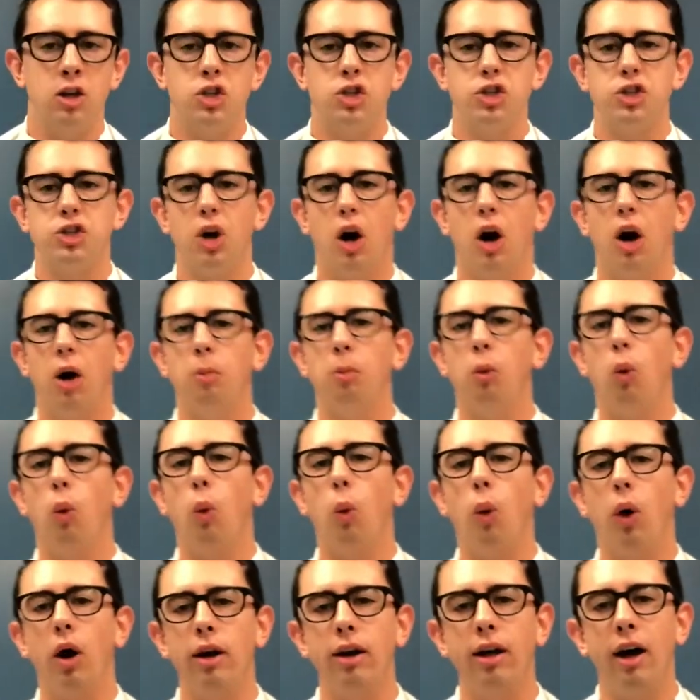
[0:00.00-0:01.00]

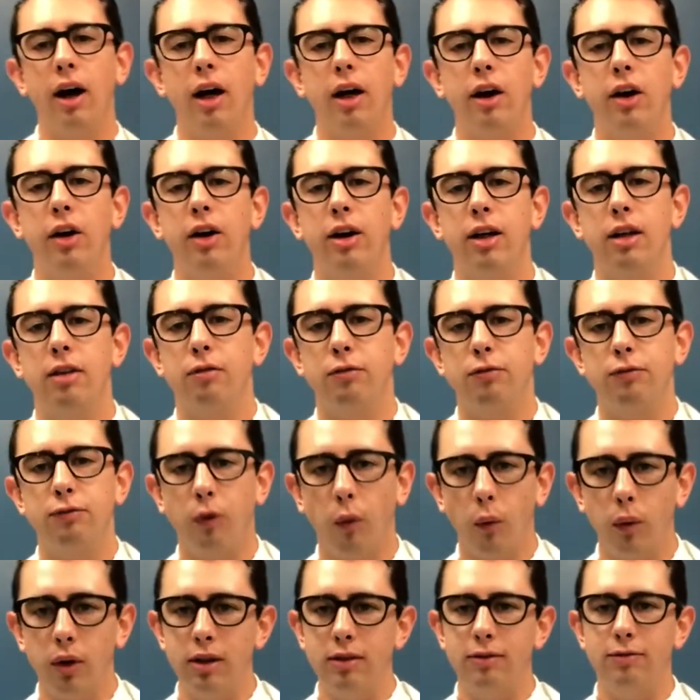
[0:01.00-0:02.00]
Psalm
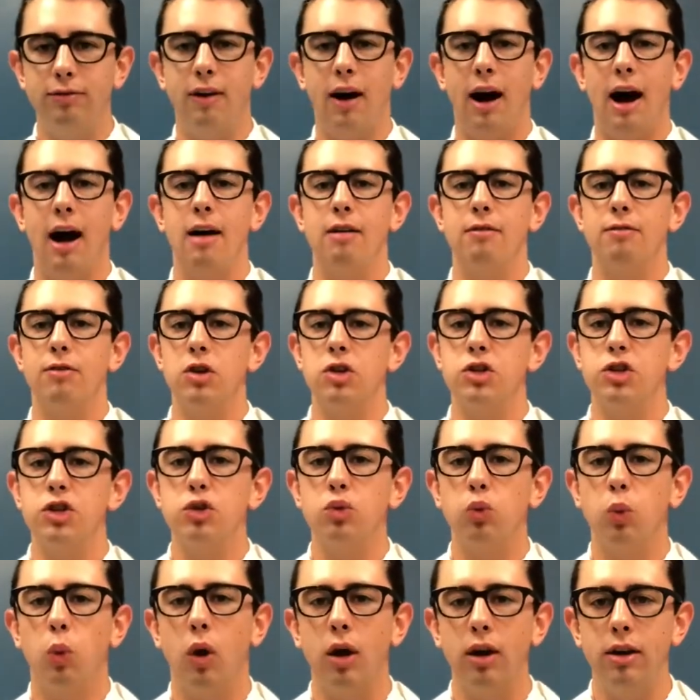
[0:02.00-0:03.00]
145,
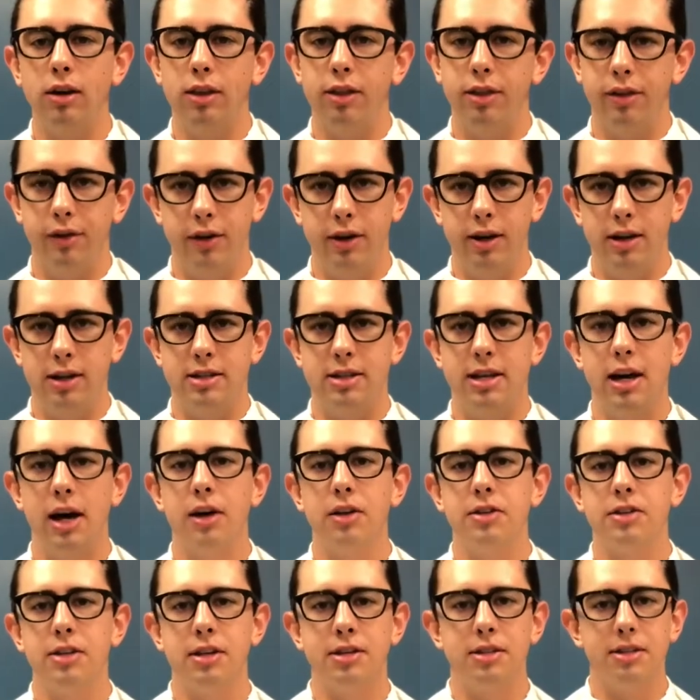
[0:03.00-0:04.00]
verses 1 to 3,
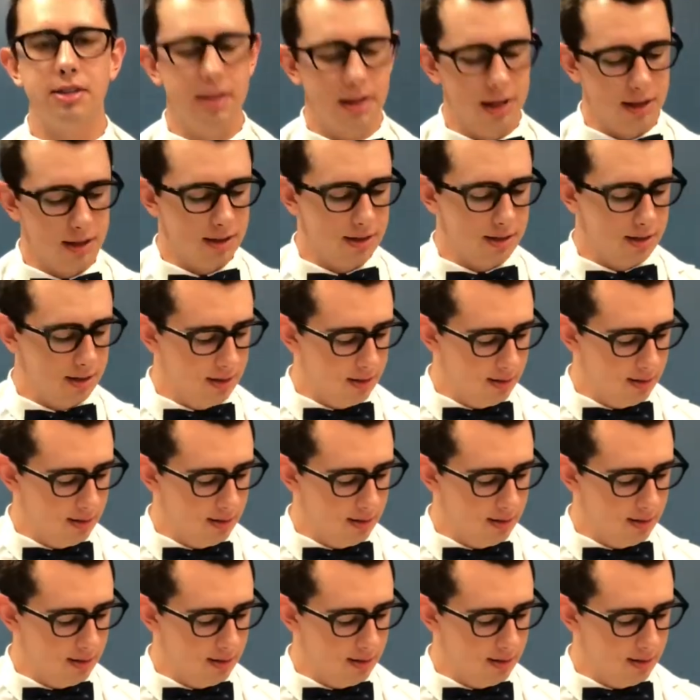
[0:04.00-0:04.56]
tells us this